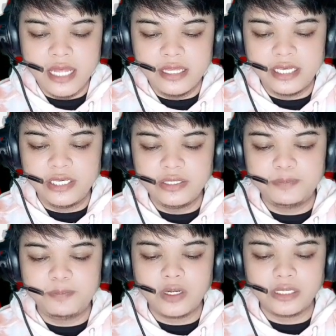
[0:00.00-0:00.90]
The kids
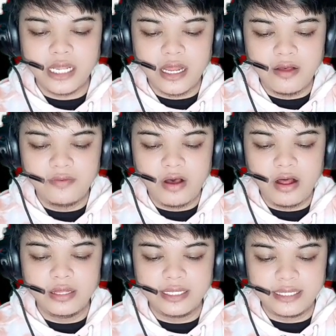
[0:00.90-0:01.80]
portal of
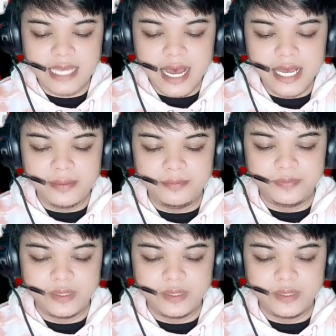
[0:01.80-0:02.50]
all the time.